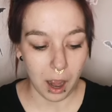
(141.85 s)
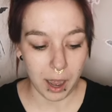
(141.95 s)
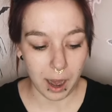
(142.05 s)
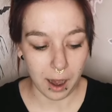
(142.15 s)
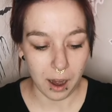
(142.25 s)
I
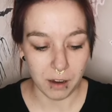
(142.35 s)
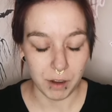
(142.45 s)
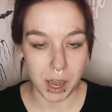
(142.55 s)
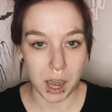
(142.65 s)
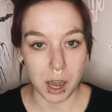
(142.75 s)
have
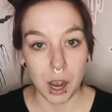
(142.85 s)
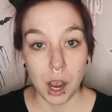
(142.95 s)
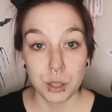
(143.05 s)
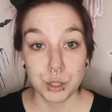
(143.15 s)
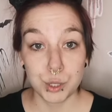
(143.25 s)
a
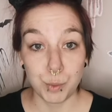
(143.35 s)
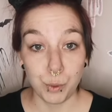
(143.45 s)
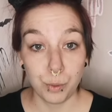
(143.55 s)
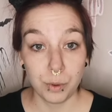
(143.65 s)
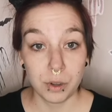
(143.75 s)

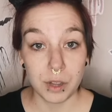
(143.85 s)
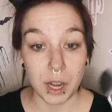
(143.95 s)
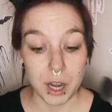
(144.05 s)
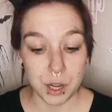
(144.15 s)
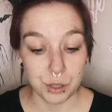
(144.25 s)
spoon
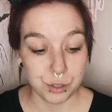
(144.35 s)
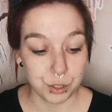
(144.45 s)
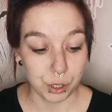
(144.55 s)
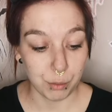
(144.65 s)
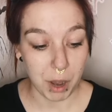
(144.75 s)
that I
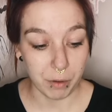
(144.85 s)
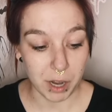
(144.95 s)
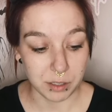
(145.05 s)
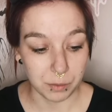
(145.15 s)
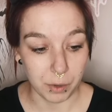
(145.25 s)
stir my
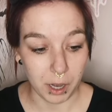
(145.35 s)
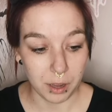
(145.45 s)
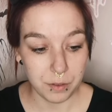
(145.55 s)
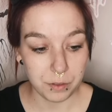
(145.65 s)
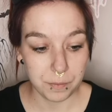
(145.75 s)
resin
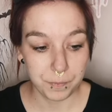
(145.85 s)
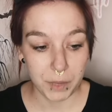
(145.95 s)
with.